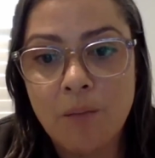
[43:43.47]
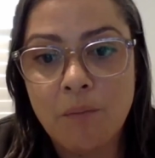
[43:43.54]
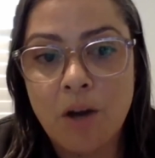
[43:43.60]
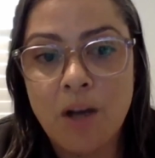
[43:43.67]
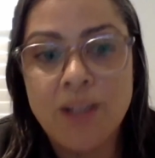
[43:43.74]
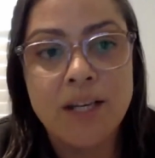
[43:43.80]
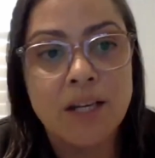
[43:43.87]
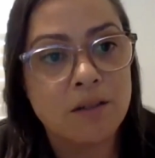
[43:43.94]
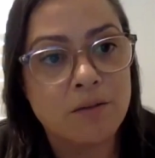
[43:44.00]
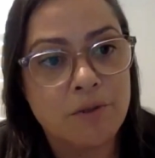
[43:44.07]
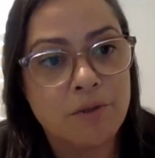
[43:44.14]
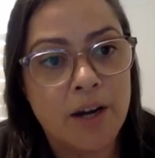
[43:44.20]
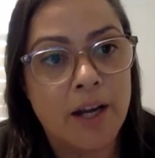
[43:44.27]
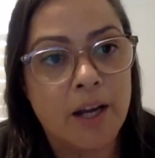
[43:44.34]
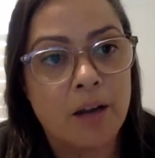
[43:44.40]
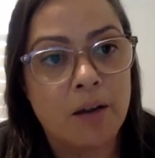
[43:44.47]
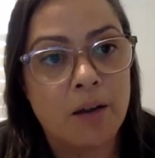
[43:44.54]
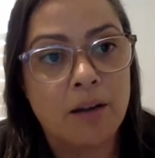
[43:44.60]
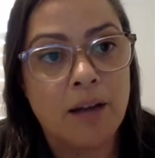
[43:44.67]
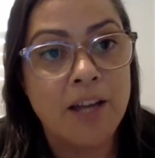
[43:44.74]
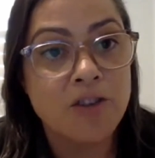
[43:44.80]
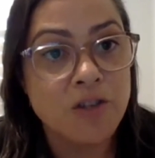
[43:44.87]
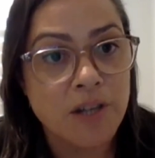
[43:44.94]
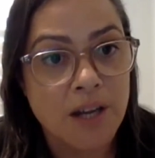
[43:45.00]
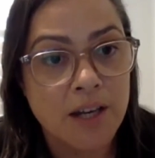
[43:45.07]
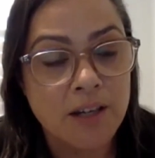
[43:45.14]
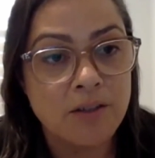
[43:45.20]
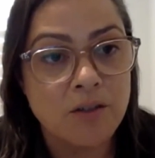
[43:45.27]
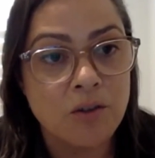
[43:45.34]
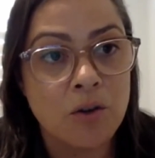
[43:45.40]
identifying
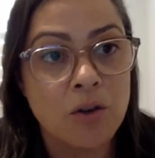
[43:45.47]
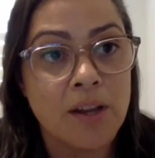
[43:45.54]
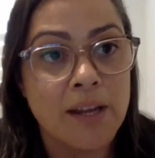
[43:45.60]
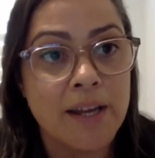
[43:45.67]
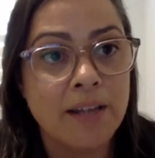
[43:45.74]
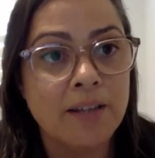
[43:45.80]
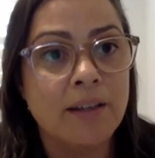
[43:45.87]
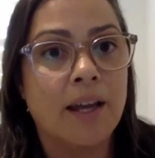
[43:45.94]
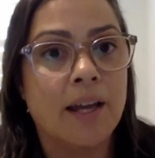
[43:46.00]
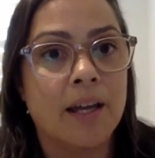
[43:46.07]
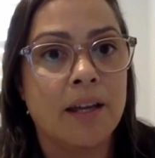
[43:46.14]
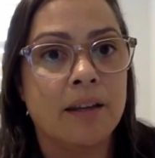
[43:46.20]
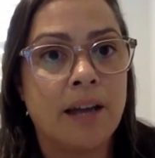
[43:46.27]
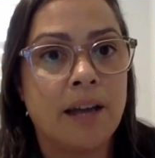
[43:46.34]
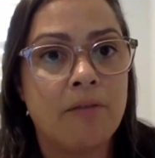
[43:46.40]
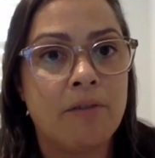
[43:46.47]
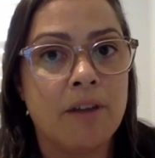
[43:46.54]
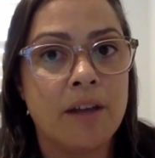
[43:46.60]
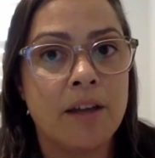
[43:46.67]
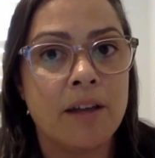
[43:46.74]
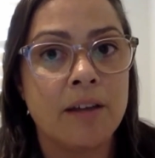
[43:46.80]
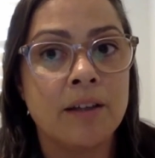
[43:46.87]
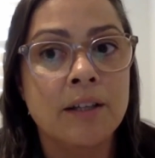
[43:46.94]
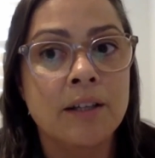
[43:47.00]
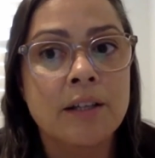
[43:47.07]
agitators early and having